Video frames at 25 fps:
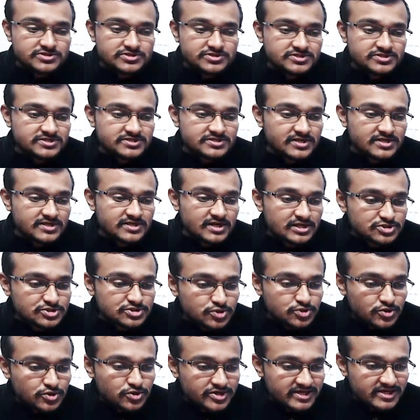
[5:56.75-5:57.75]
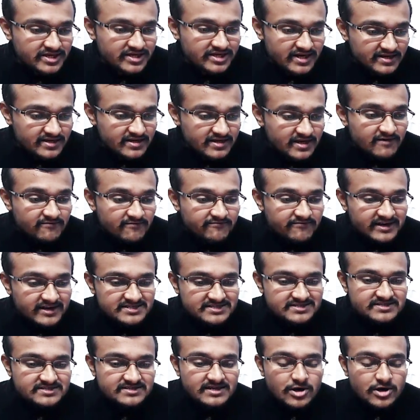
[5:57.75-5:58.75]
So here first
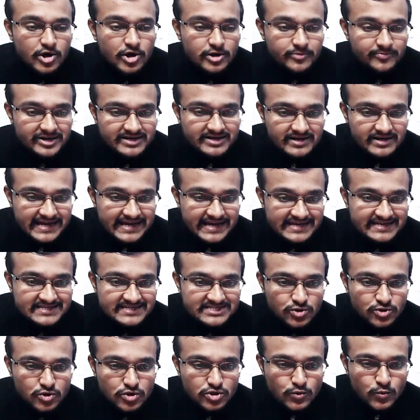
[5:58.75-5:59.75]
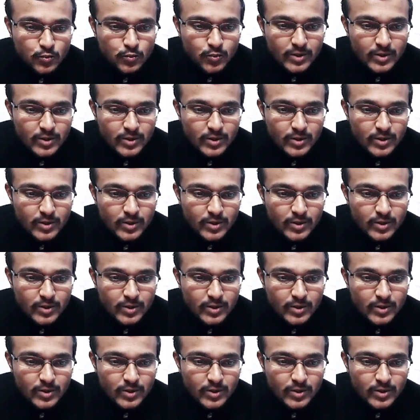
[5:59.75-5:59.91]
orbit n is equal